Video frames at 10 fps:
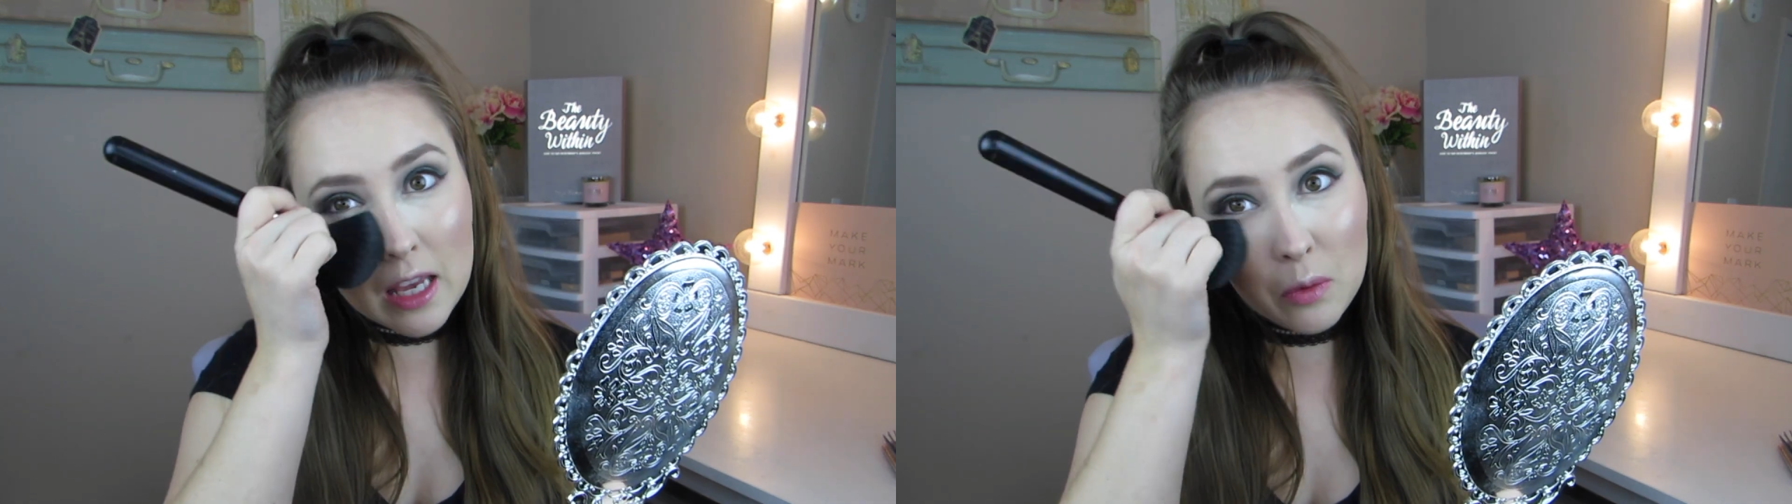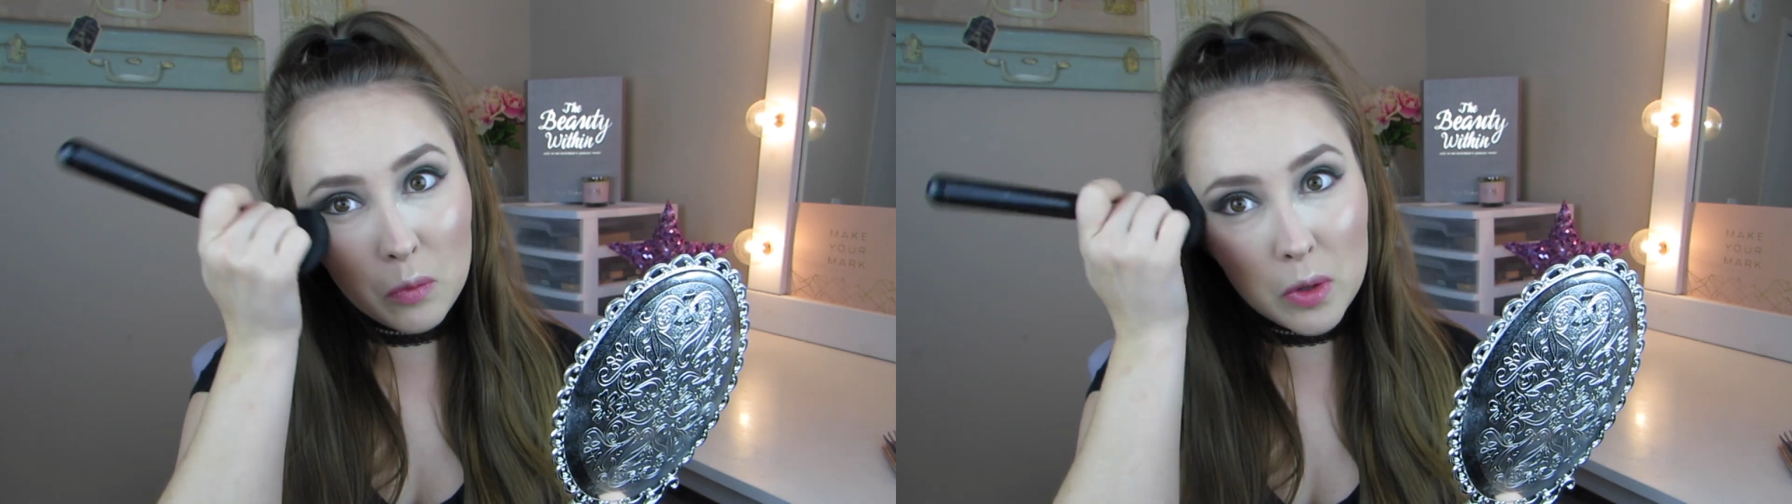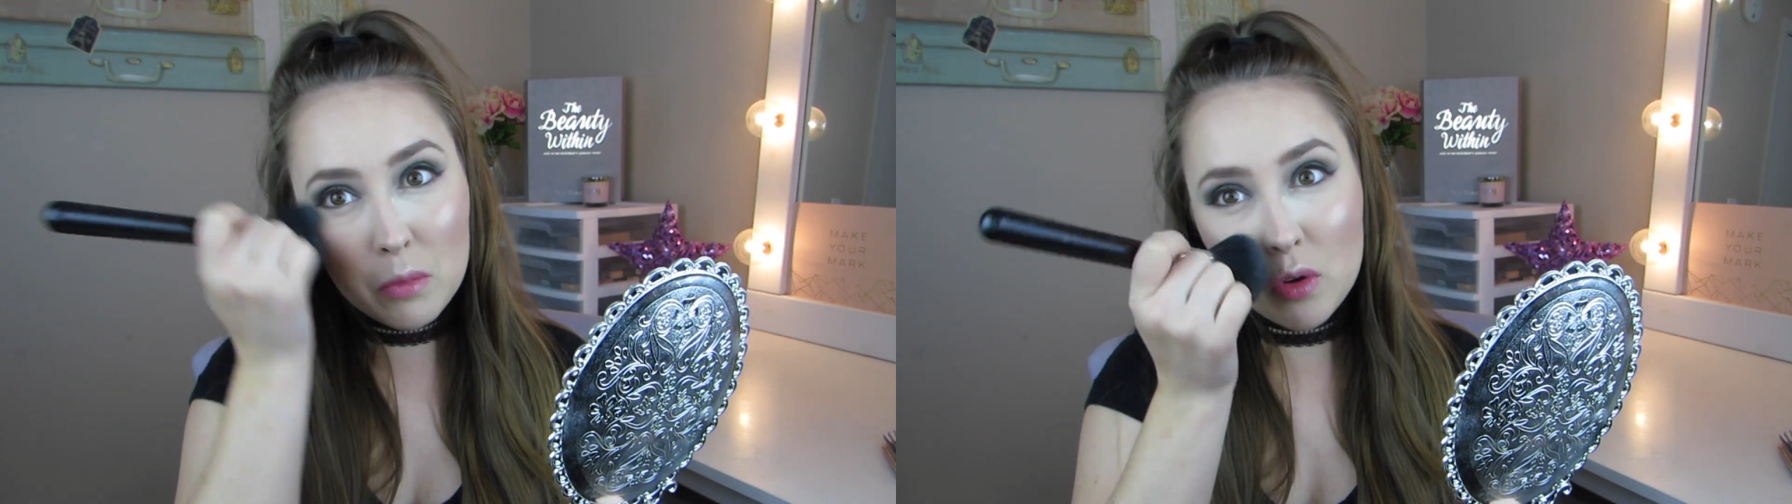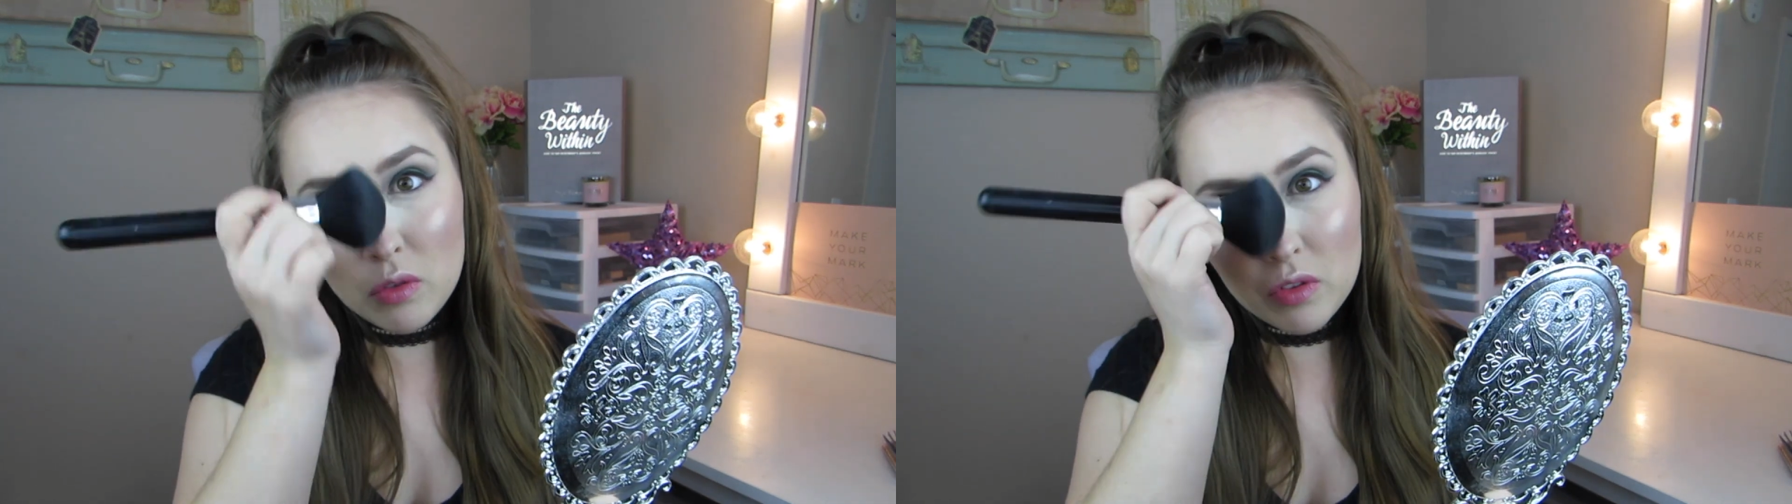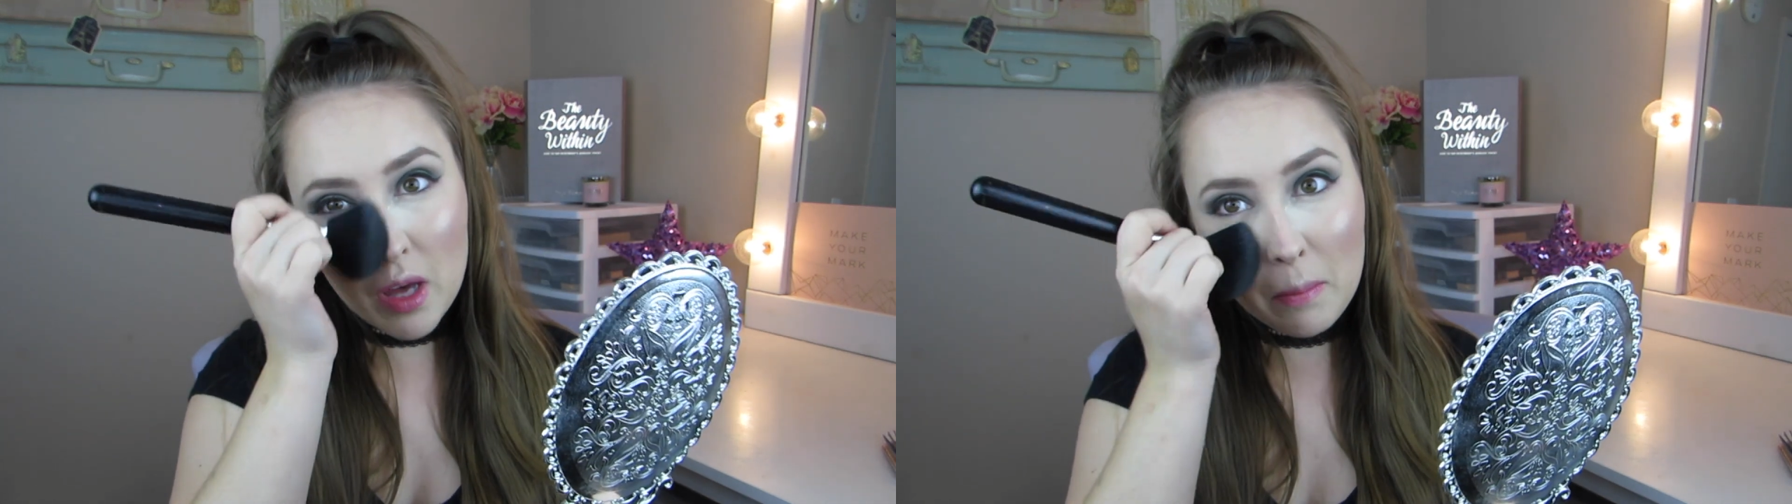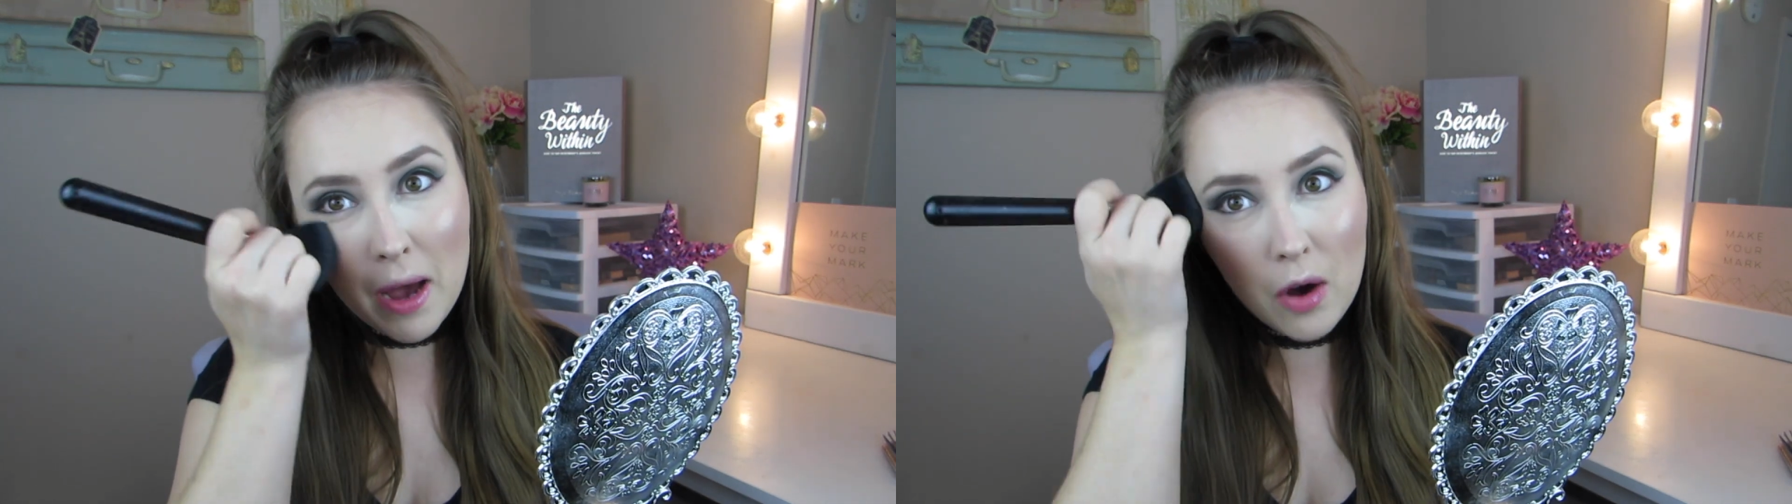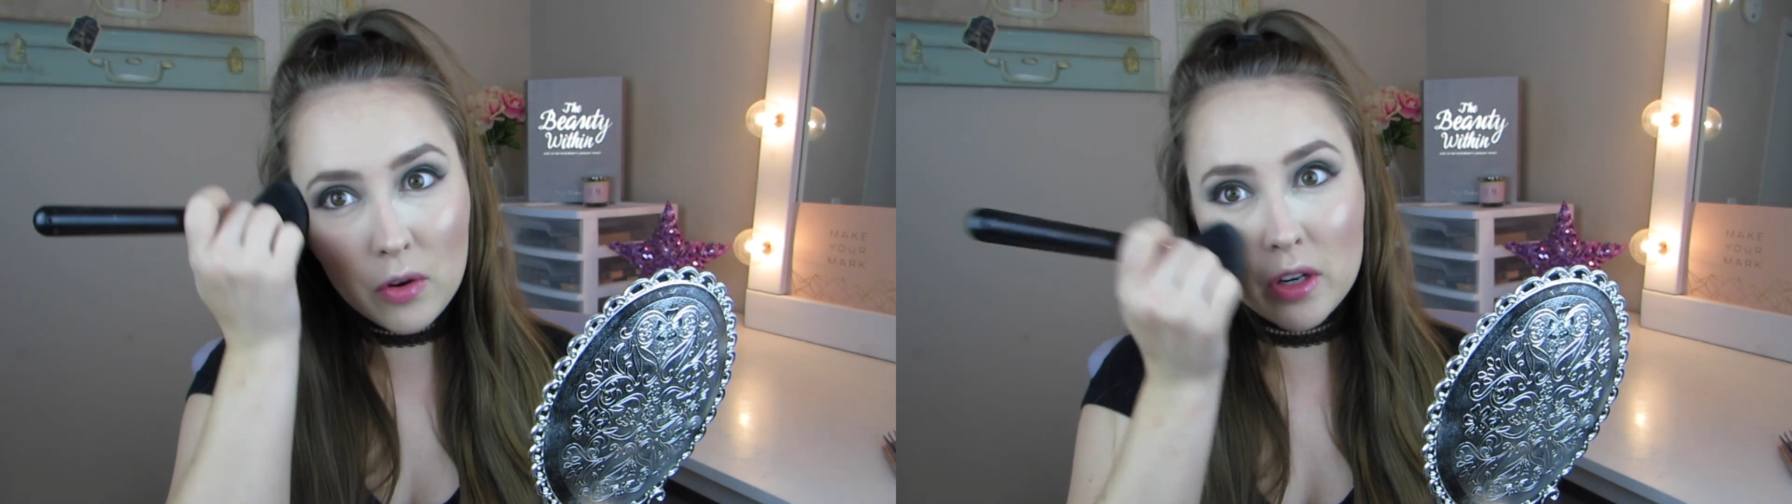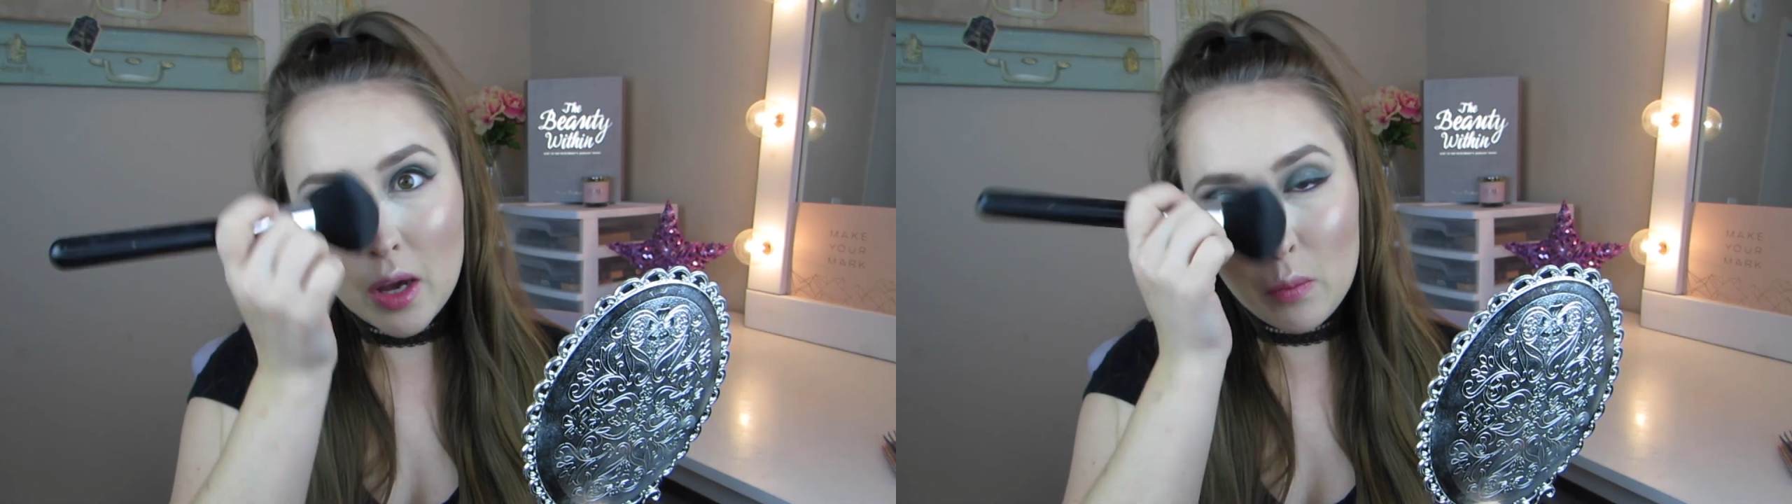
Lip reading: and remove that powder that